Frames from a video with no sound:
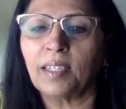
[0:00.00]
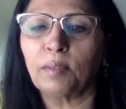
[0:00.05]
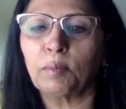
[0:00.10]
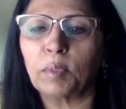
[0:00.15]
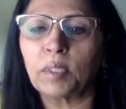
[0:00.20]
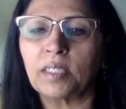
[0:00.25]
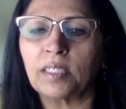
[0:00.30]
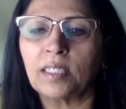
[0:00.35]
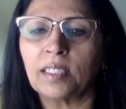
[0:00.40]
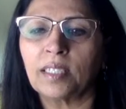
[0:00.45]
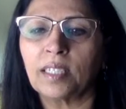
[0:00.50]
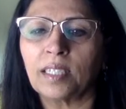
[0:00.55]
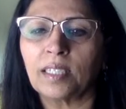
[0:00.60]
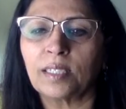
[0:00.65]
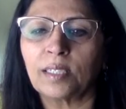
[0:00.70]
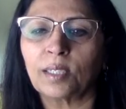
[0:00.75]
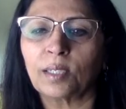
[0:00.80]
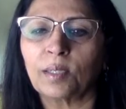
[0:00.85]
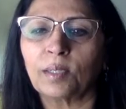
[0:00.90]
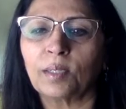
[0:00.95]
Amarjeet, I
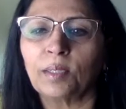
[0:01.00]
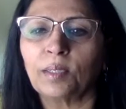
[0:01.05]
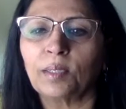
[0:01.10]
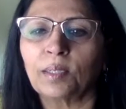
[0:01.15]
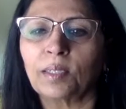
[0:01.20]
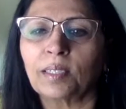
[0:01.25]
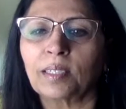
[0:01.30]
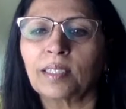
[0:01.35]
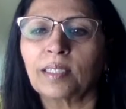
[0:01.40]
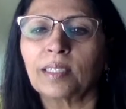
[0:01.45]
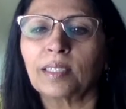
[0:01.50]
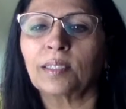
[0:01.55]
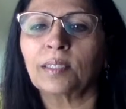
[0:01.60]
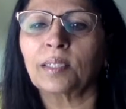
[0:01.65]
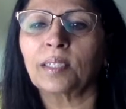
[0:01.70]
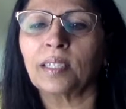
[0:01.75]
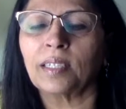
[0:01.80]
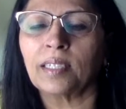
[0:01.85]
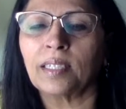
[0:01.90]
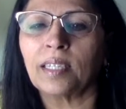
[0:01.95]
saw your,
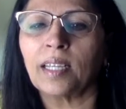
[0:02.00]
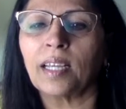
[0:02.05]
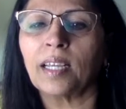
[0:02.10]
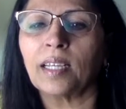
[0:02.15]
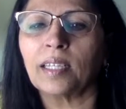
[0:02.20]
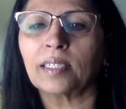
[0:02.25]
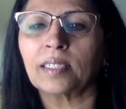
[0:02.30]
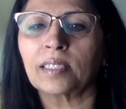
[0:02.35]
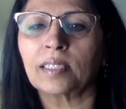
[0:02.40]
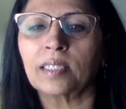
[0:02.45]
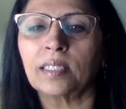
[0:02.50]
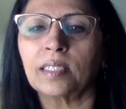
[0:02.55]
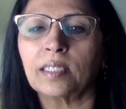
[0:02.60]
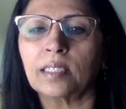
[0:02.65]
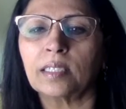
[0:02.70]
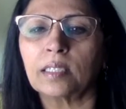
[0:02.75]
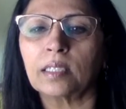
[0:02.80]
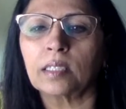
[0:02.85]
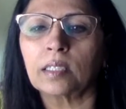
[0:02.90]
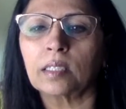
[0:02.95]
okay, yes,
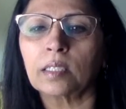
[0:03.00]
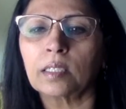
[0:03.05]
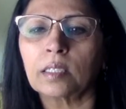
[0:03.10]
good.